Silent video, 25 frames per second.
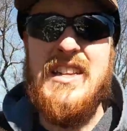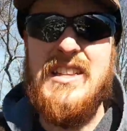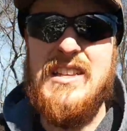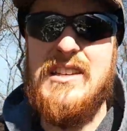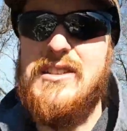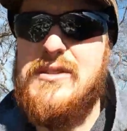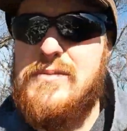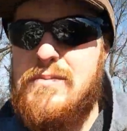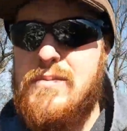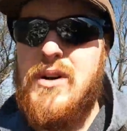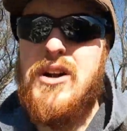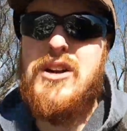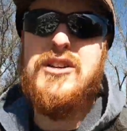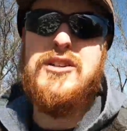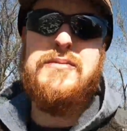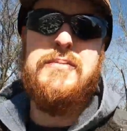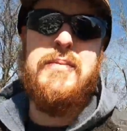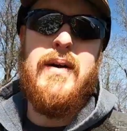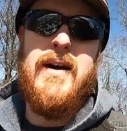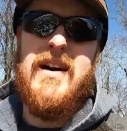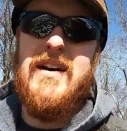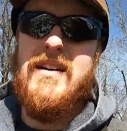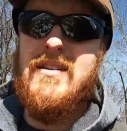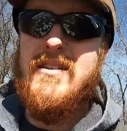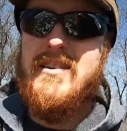this brush
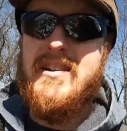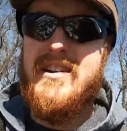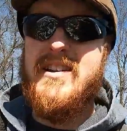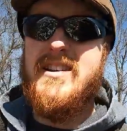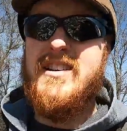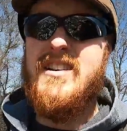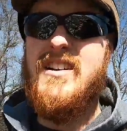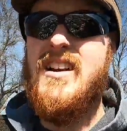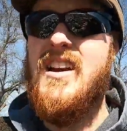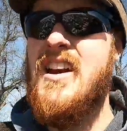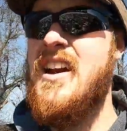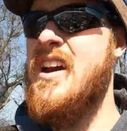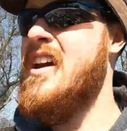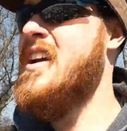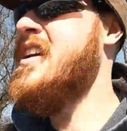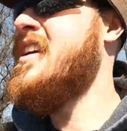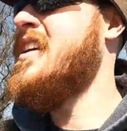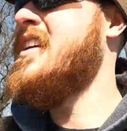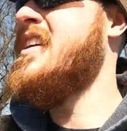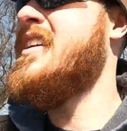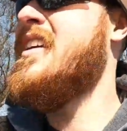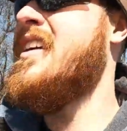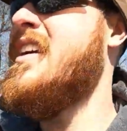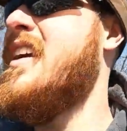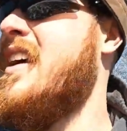pile here.
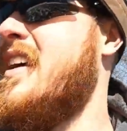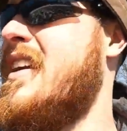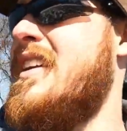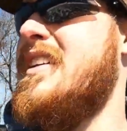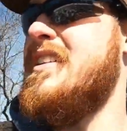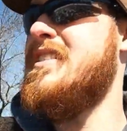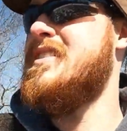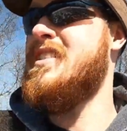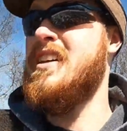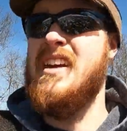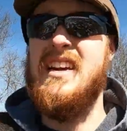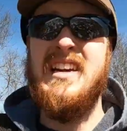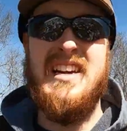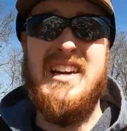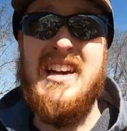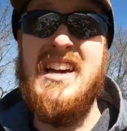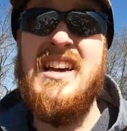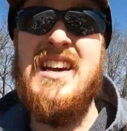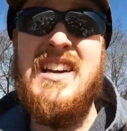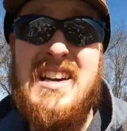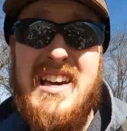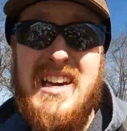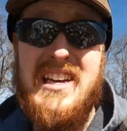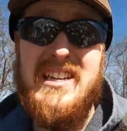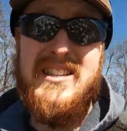And it's
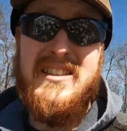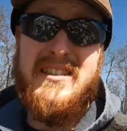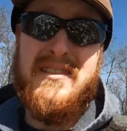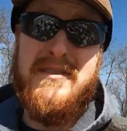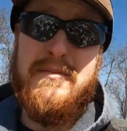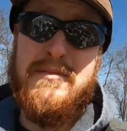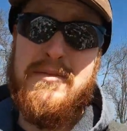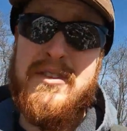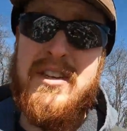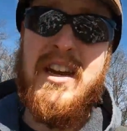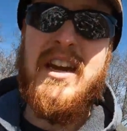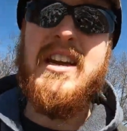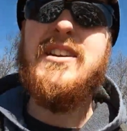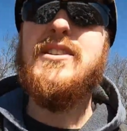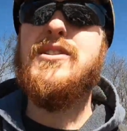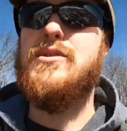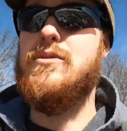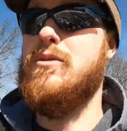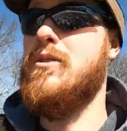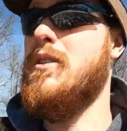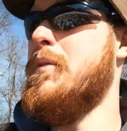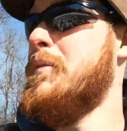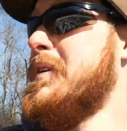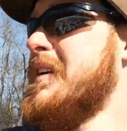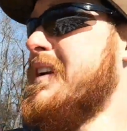substantial. I